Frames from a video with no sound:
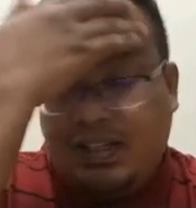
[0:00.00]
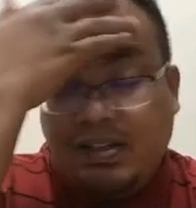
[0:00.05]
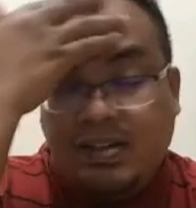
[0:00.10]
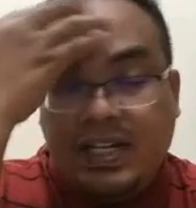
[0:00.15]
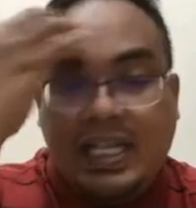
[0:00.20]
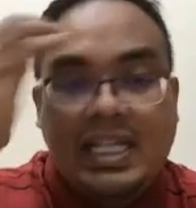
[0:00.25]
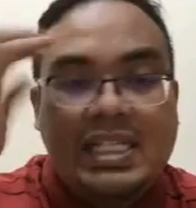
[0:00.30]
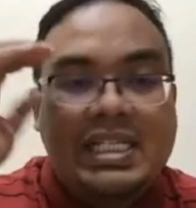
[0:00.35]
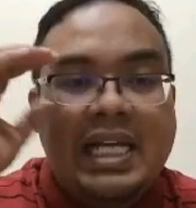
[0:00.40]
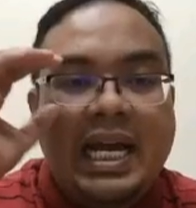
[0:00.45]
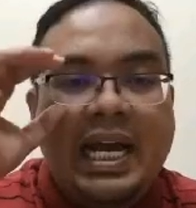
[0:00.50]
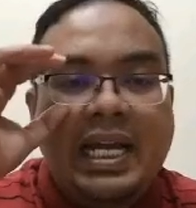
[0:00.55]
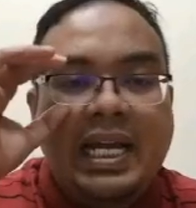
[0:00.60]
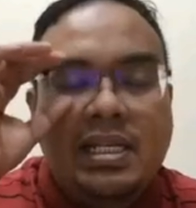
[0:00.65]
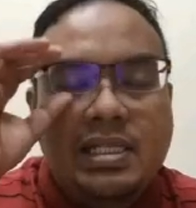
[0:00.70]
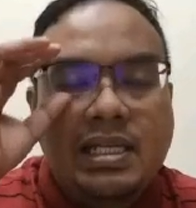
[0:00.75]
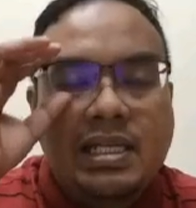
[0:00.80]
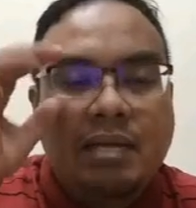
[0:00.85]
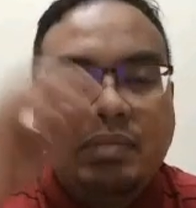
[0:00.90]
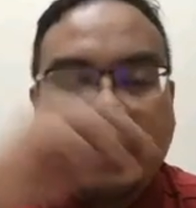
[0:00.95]
So in
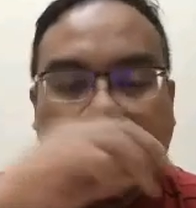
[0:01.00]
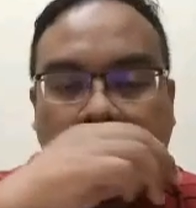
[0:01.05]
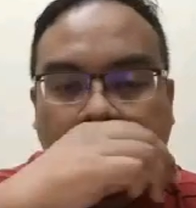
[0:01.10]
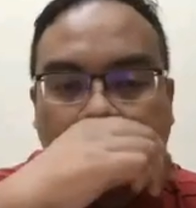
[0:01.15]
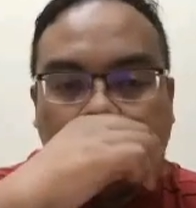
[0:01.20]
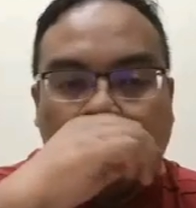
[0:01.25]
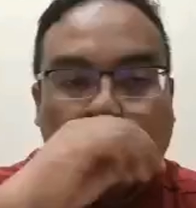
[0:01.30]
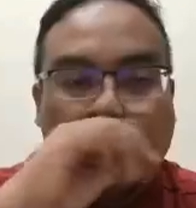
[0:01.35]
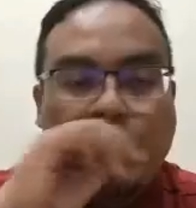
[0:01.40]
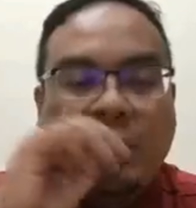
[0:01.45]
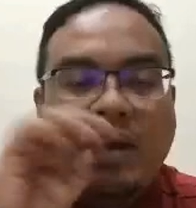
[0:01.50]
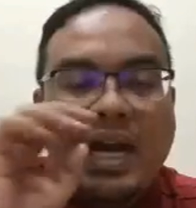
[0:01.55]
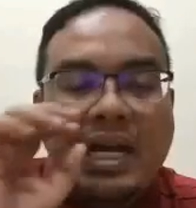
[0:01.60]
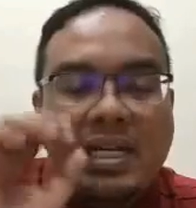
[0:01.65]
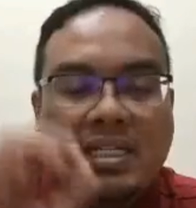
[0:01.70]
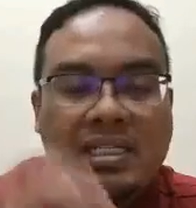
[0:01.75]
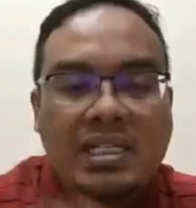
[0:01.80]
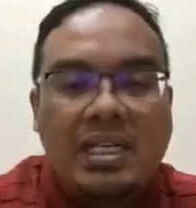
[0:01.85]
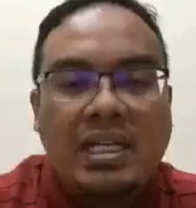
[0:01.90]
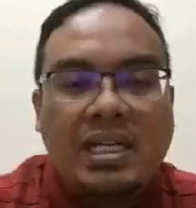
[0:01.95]
science, sometimes
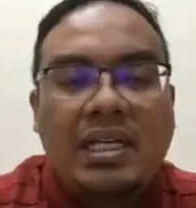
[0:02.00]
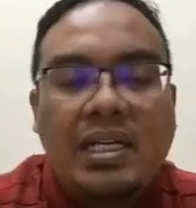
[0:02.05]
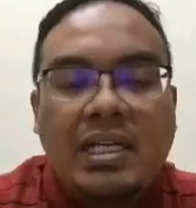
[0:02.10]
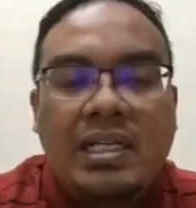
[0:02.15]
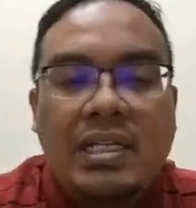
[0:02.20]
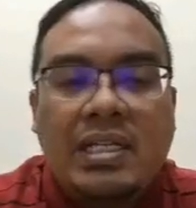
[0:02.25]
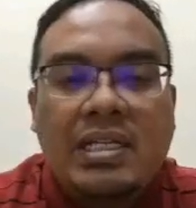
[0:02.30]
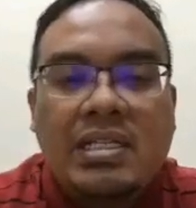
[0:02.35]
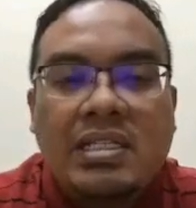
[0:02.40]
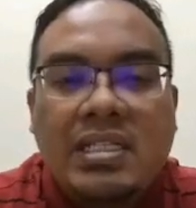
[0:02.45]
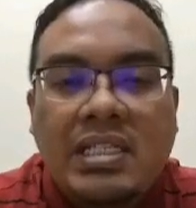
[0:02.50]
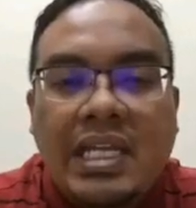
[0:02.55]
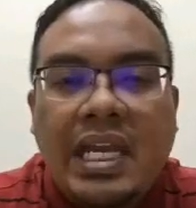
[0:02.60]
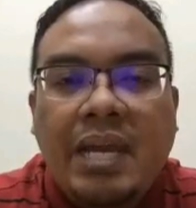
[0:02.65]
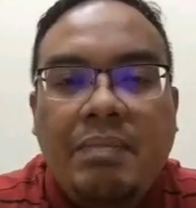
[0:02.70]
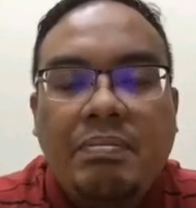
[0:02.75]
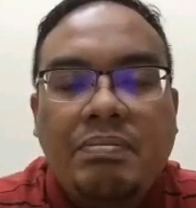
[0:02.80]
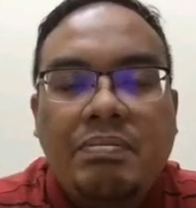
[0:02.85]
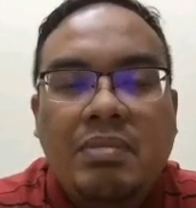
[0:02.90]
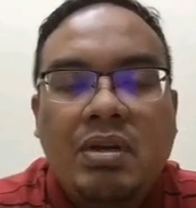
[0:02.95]
your answer
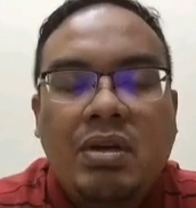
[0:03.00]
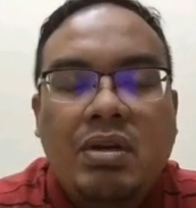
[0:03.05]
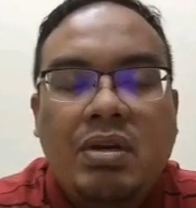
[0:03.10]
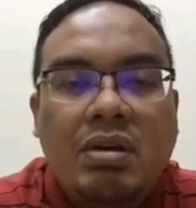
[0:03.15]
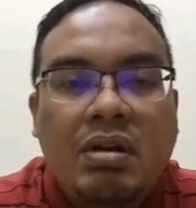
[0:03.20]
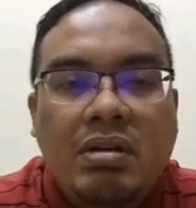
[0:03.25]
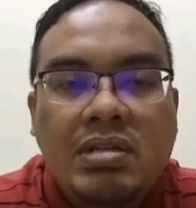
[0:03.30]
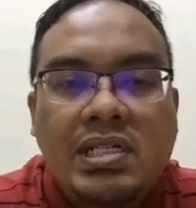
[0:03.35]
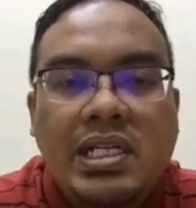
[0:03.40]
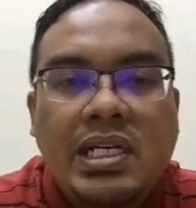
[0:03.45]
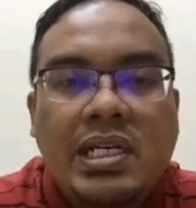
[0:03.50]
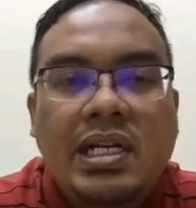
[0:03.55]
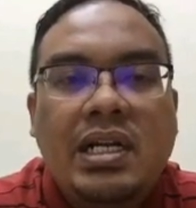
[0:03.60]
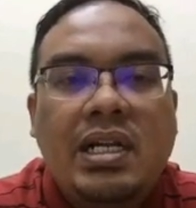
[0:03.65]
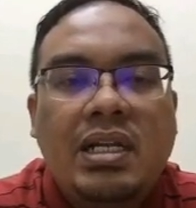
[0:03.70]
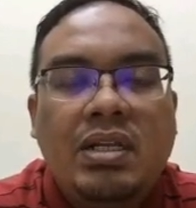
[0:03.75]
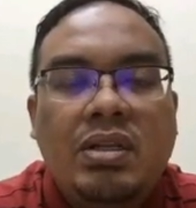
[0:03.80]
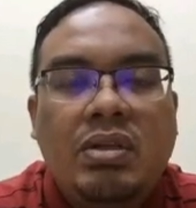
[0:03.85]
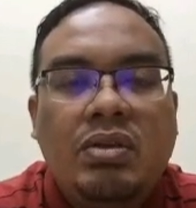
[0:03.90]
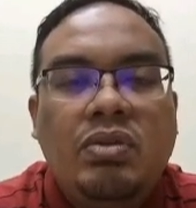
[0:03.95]
seem
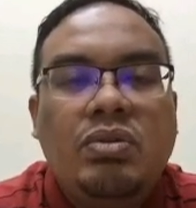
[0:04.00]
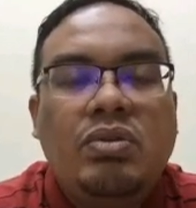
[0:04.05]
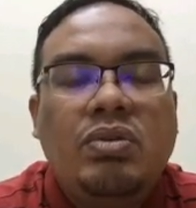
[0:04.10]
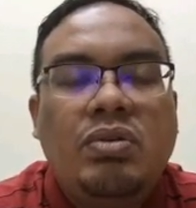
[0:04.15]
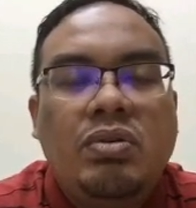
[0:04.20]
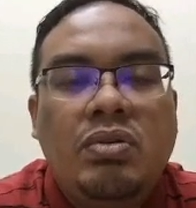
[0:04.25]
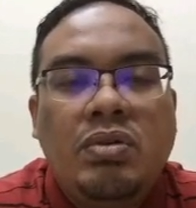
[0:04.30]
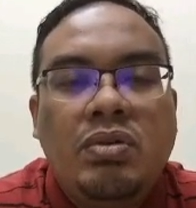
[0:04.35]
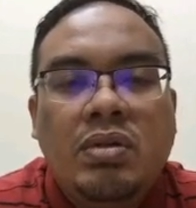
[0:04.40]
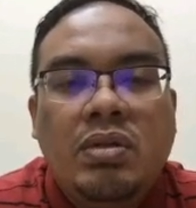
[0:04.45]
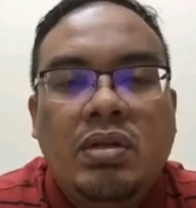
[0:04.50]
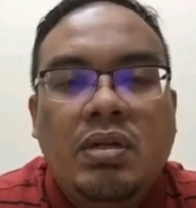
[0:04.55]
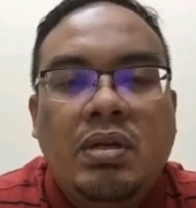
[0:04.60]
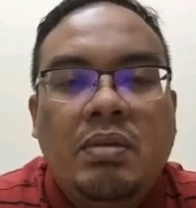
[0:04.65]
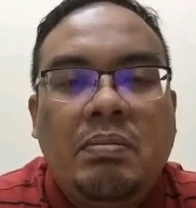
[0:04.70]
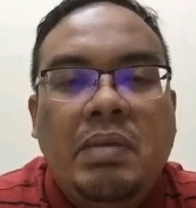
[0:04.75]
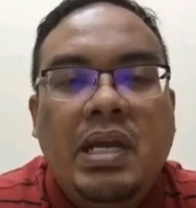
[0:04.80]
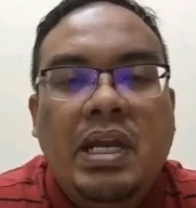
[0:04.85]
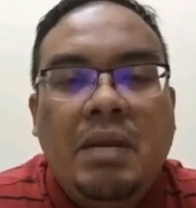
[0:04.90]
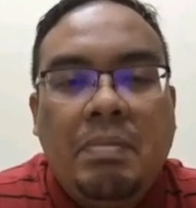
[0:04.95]
logical to
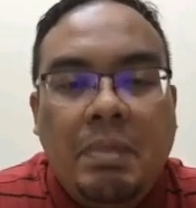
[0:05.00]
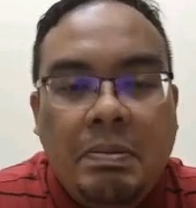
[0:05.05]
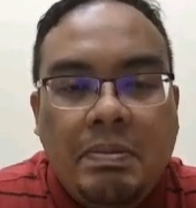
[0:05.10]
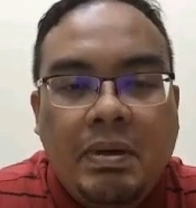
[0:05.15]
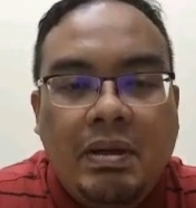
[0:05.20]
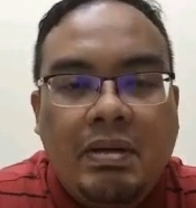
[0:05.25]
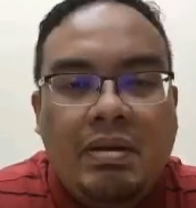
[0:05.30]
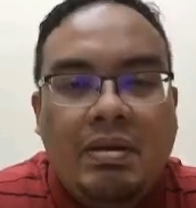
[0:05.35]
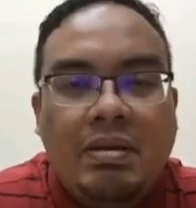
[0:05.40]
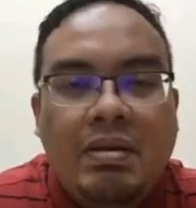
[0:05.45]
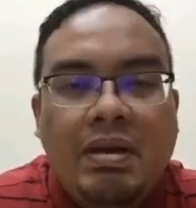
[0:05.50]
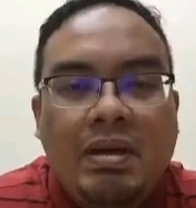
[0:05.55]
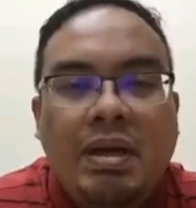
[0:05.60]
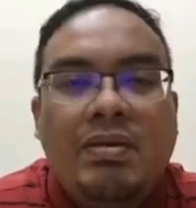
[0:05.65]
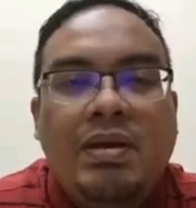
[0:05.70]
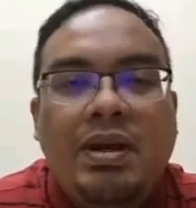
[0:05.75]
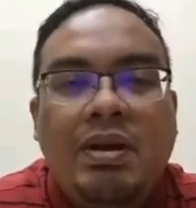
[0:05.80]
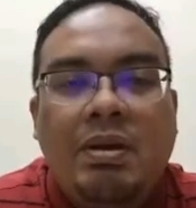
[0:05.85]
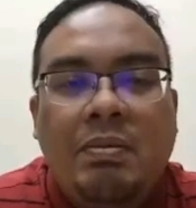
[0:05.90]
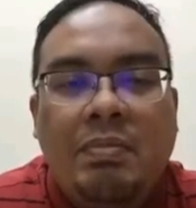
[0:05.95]
many people,
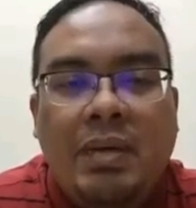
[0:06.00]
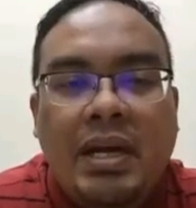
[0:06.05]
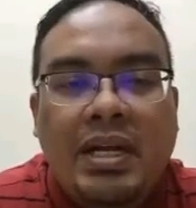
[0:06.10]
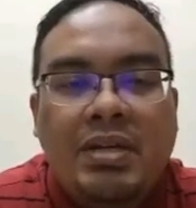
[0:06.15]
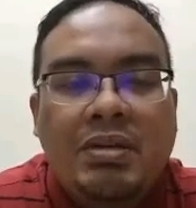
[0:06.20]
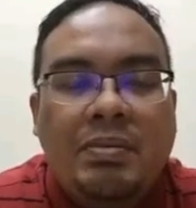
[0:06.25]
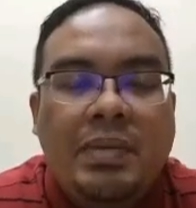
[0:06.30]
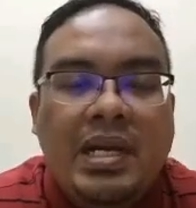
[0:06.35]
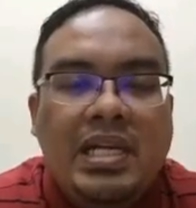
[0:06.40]
including your parents.